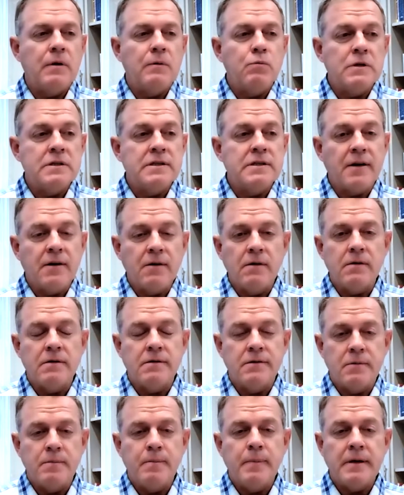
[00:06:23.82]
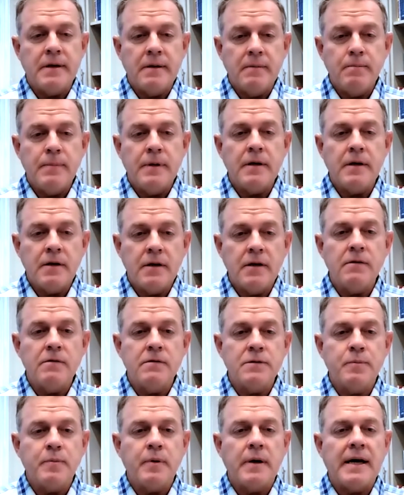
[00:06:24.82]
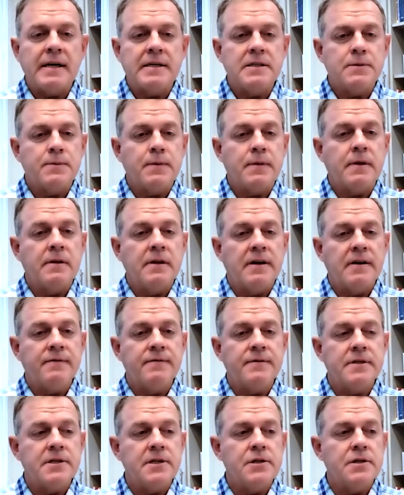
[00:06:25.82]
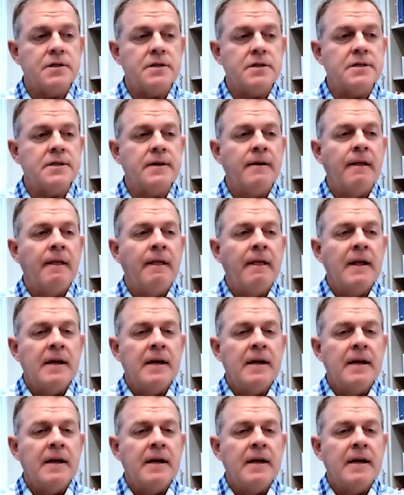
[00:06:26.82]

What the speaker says: which had gone into a big, huge practice with a lot of physicians,